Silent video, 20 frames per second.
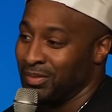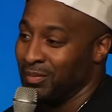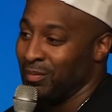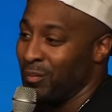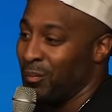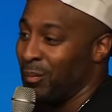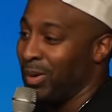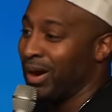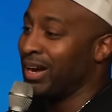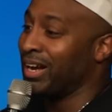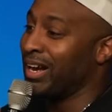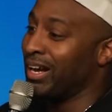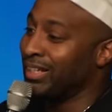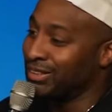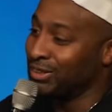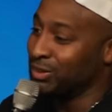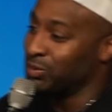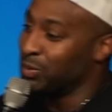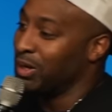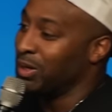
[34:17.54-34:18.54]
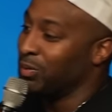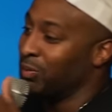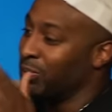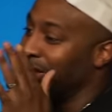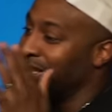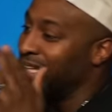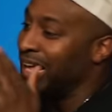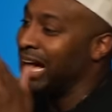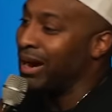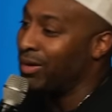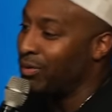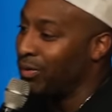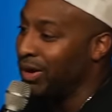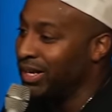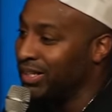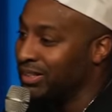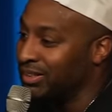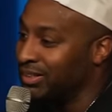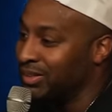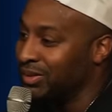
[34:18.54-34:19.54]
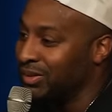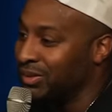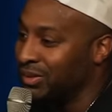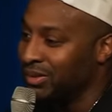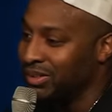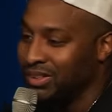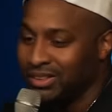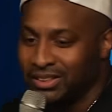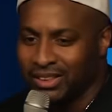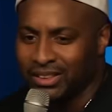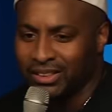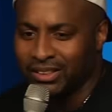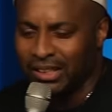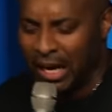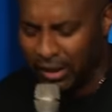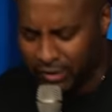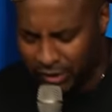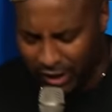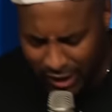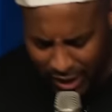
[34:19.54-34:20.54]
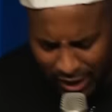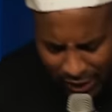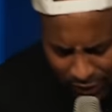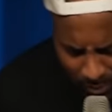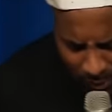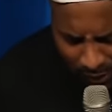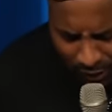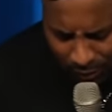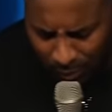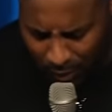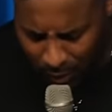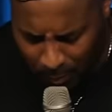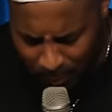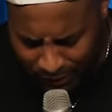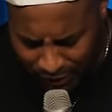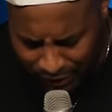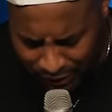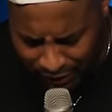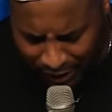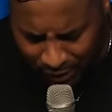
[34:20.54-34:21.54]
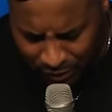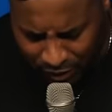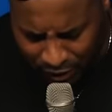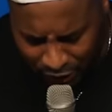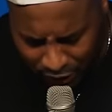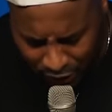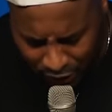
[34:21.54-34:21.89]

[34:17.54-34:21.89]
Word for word: But I got this one real irate dude. He just, how dare you answer my small business account? Such an